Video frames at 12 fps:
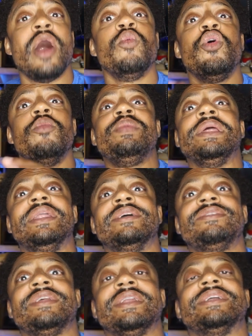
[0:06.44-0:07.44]
I will be
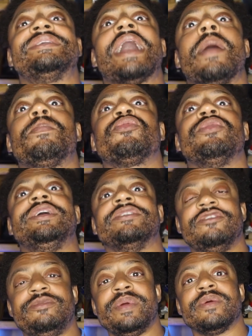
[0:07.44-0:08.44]
listing the top three
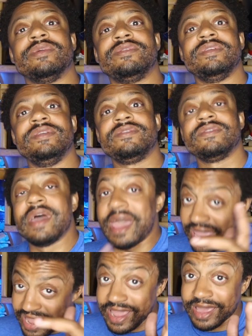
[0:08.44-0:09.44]
conspiracies
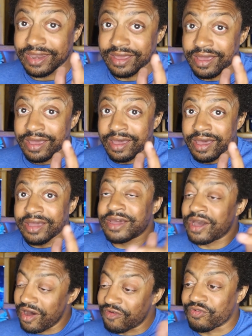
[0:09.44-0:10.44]
and
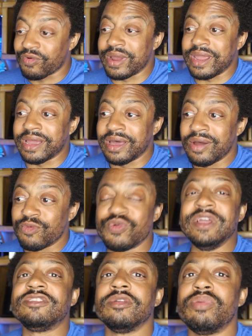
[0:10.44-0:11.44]
covering
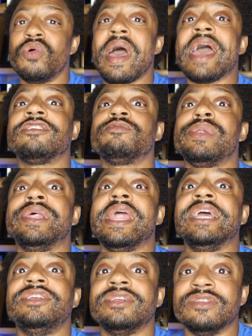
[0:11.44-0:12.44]
reasonable
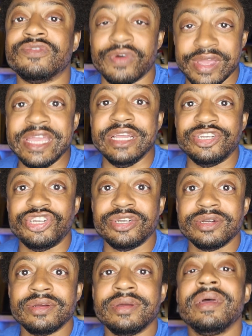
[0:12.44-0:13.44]
explanations for
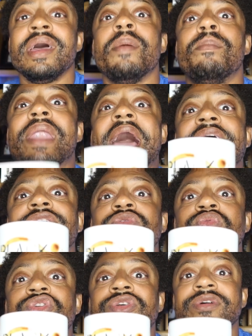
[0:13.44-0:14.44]
each. Black
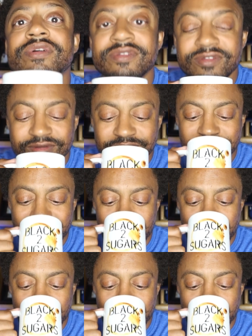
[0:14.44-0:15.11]
Two Sugars.